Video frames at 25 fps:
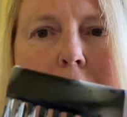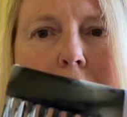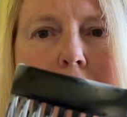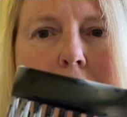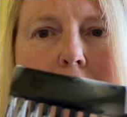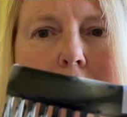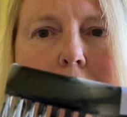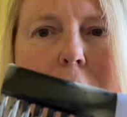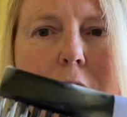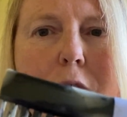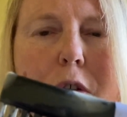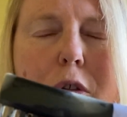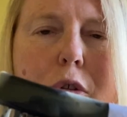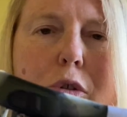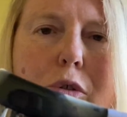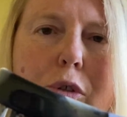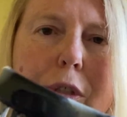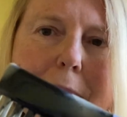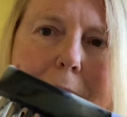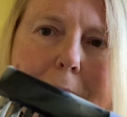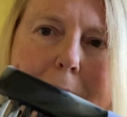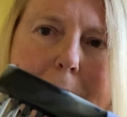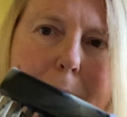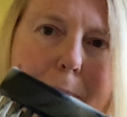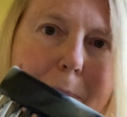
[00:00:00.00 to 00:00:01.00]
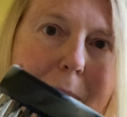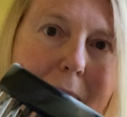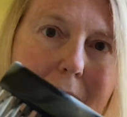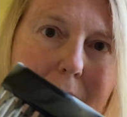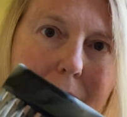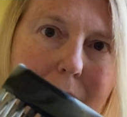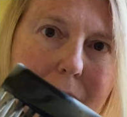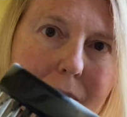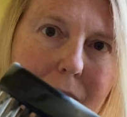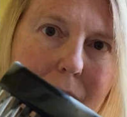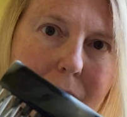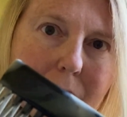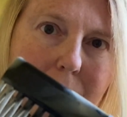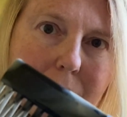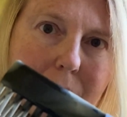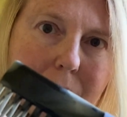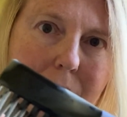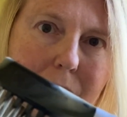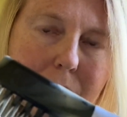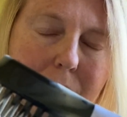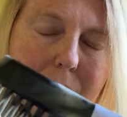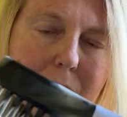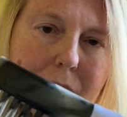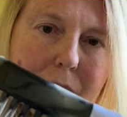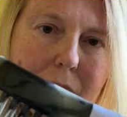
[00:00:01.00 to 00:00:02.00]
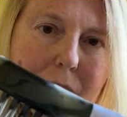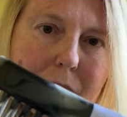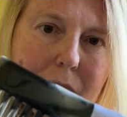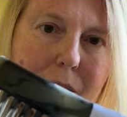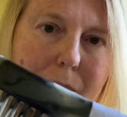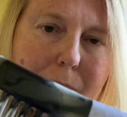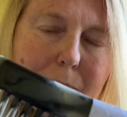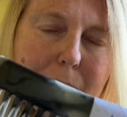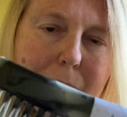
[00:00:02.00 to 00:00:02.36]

not crispy, so they don't